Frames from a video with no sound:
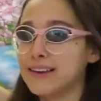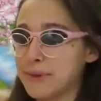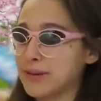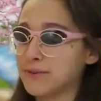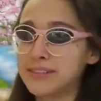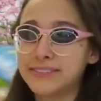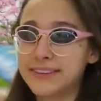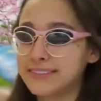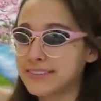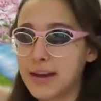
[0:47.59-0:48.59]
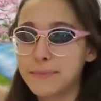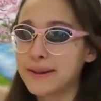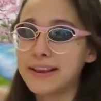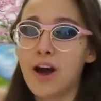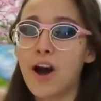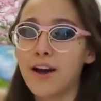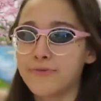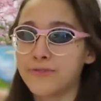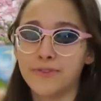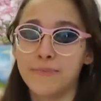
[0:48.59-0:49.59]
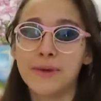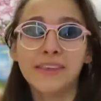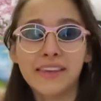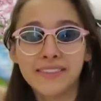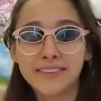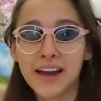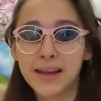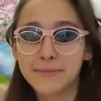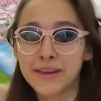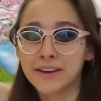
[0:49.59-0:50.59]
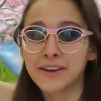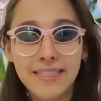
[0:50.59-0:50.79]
I mean, Aritzia's coming in hot for the millionth time here.